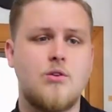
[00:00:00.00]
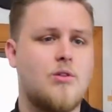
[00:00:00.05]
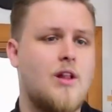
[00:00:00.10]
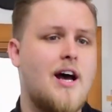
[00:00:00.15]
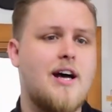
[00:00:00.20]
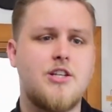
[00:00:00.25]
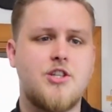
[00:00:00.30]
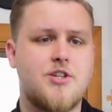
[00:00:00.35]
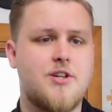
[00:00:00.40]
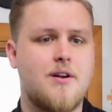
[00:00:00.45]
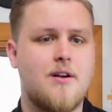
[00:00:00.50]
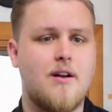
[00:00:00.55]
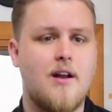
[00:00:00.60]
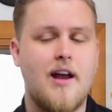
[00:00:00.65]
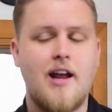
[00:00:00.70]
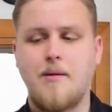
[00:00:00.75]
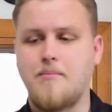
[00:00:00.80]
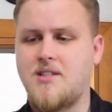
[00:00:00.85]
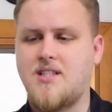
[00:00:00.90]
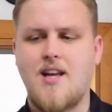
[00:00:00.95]
do last year,
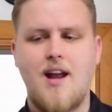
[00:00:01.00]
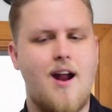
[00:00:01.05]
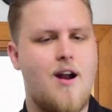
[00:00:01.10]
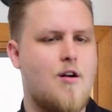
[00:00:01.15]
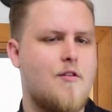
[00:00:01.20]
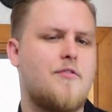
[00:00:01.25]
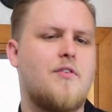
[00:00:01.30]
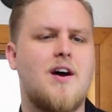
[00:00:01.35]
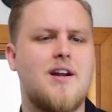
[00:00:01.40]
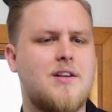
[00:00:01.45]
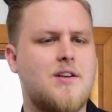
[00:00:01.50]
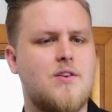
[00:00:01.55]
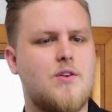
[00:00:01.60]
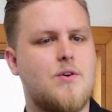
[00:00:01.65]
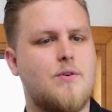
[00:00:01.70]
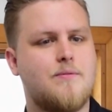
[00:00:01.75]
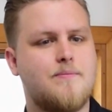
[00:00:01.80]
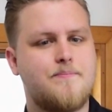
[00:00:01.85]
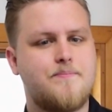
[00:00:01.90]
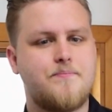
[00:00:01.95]
and I'm terrified to
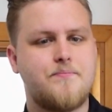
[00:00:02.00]
do.